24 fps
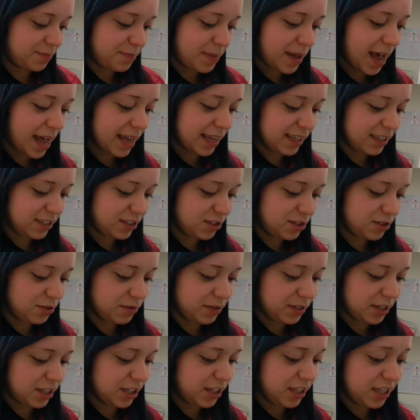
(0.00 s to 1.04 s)
packing to do
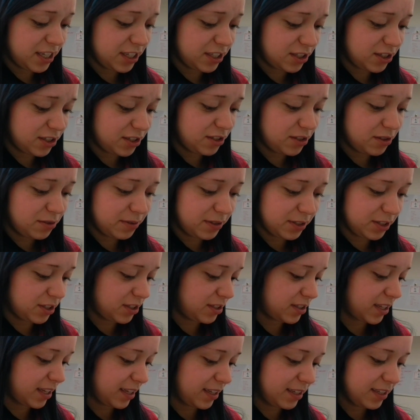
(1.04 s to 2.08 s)
and cleaning to do and
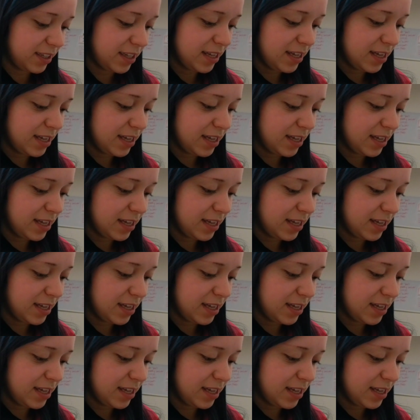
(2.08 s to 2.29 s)
just like